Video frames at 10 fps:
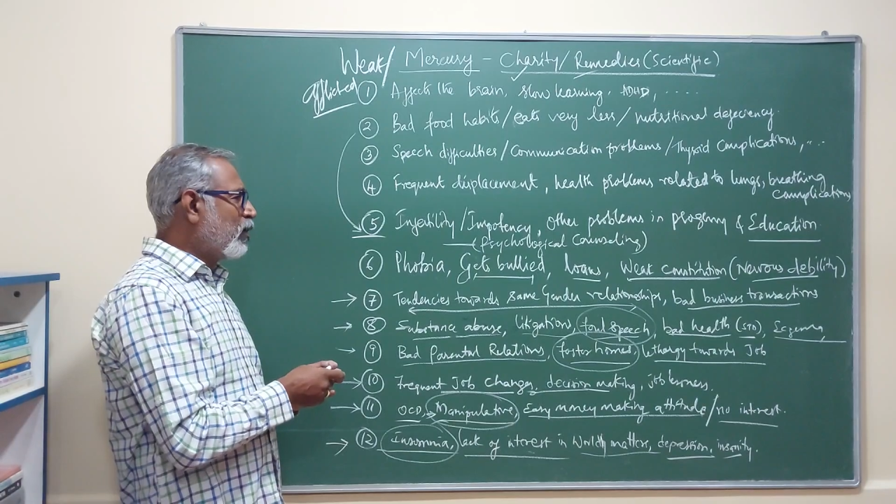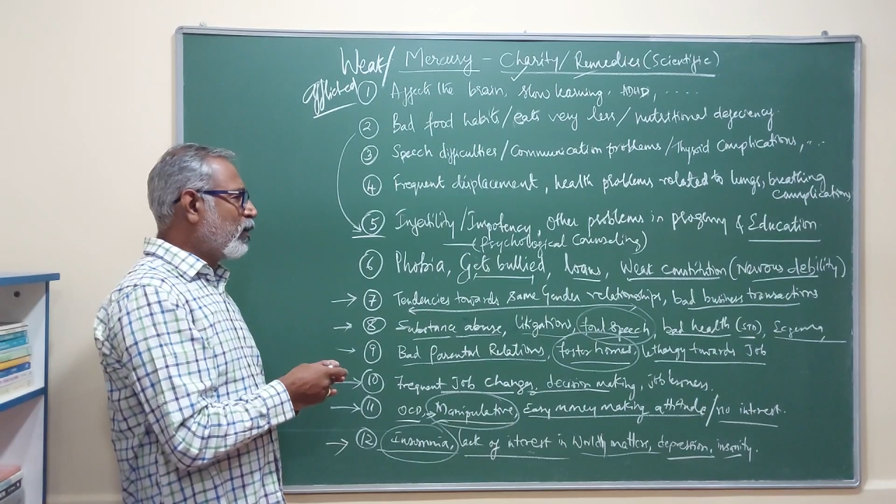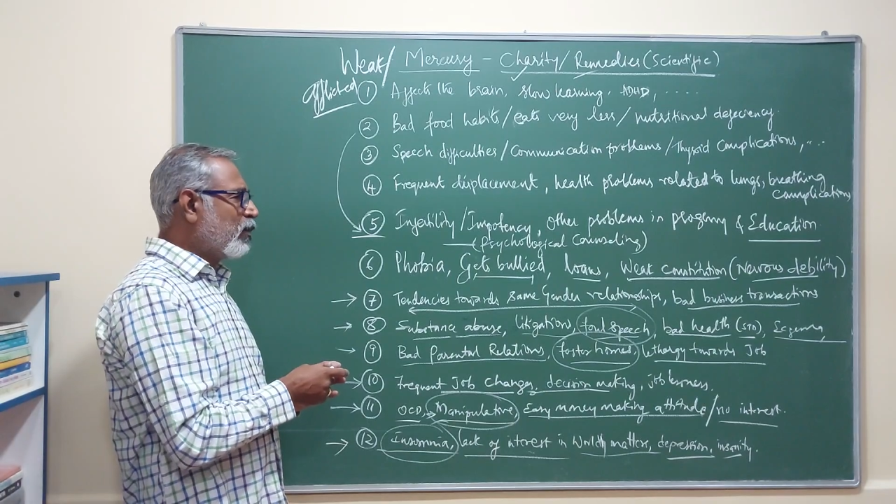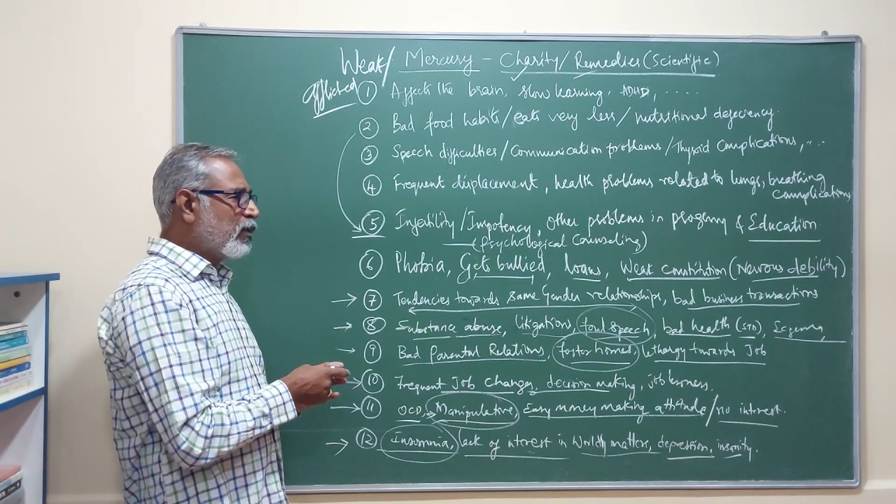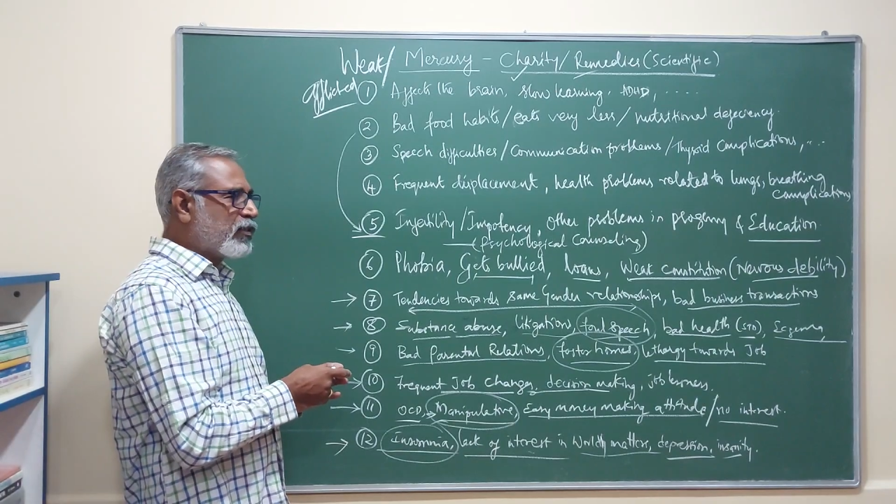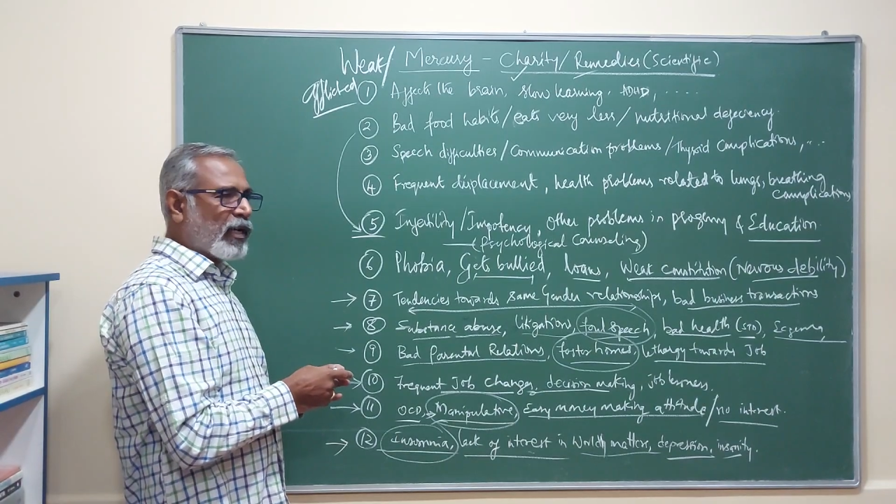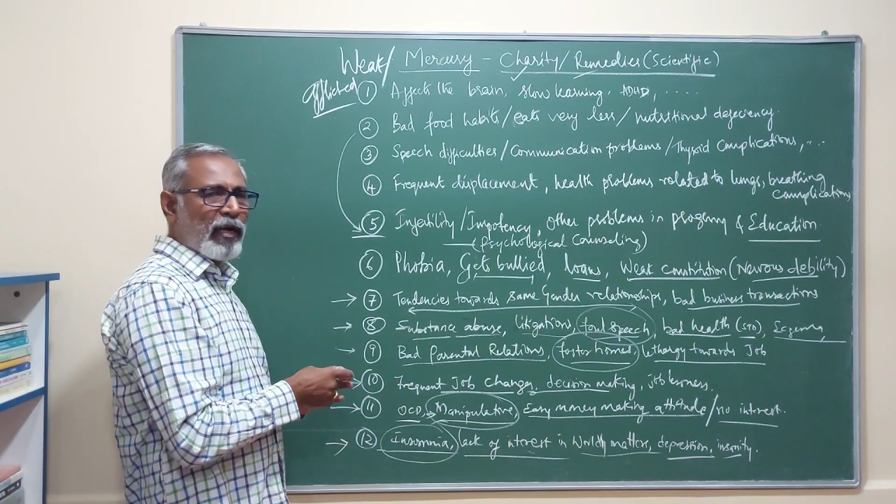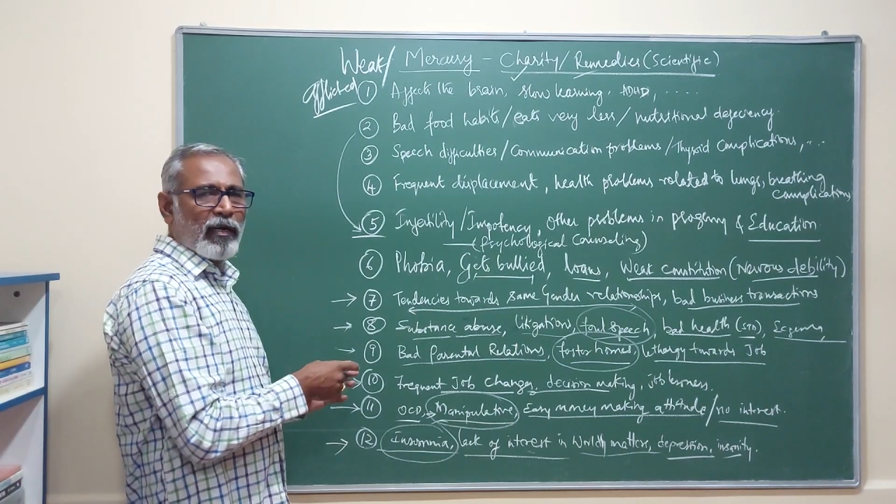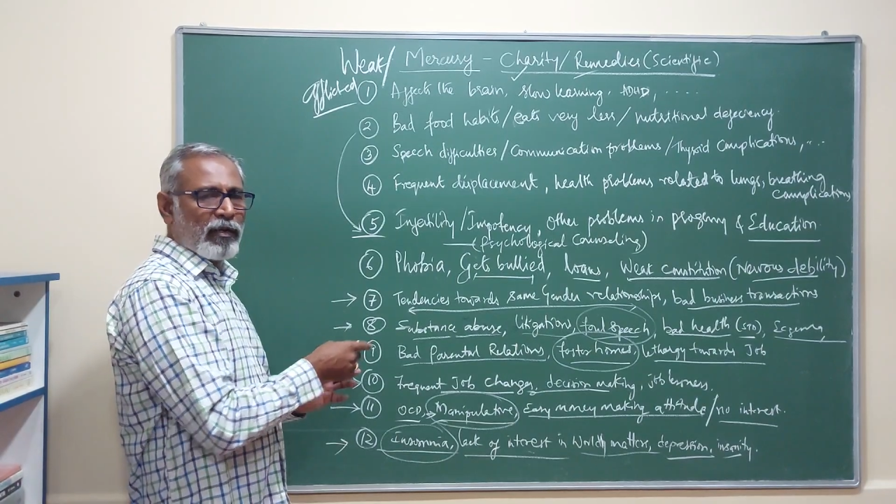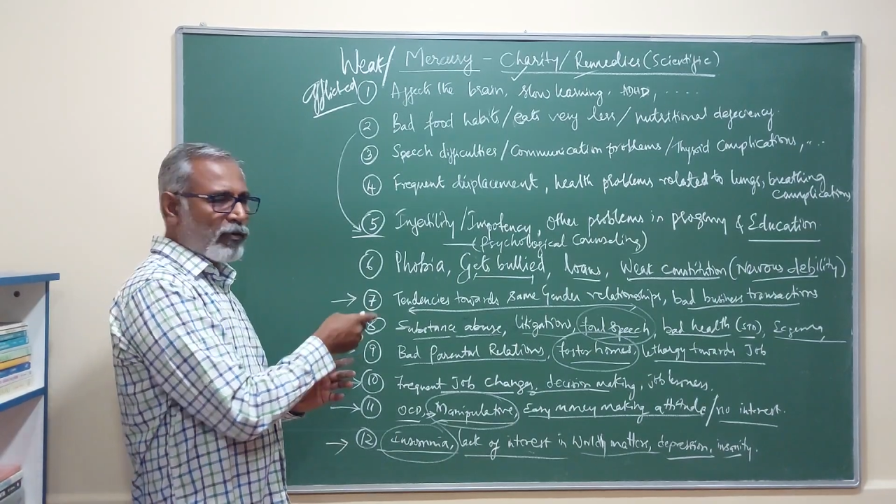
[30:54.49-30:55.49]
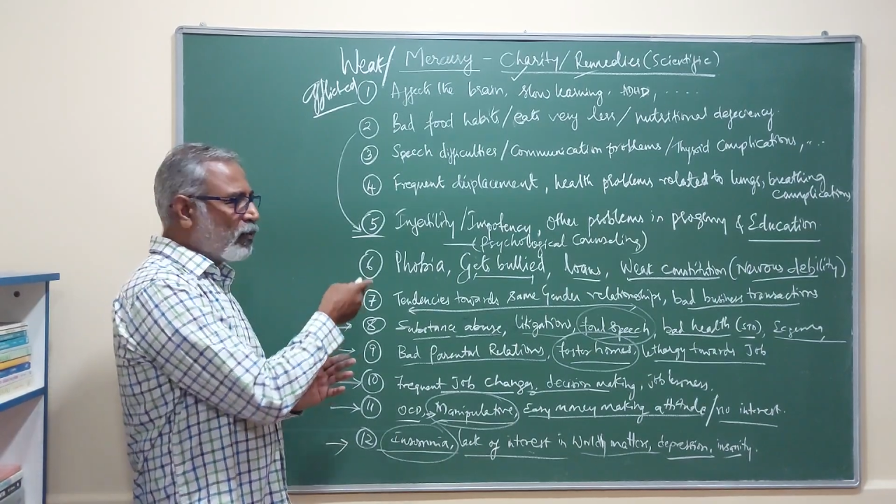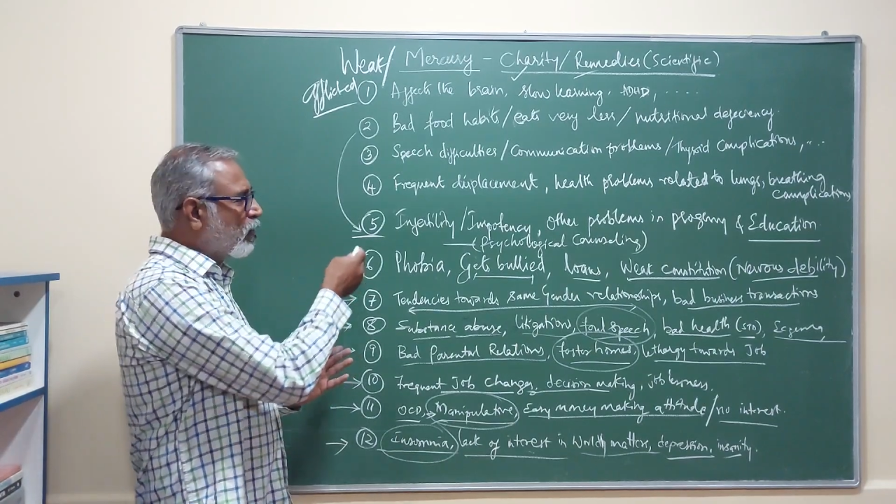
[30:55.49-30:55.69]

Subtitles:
in the chart. You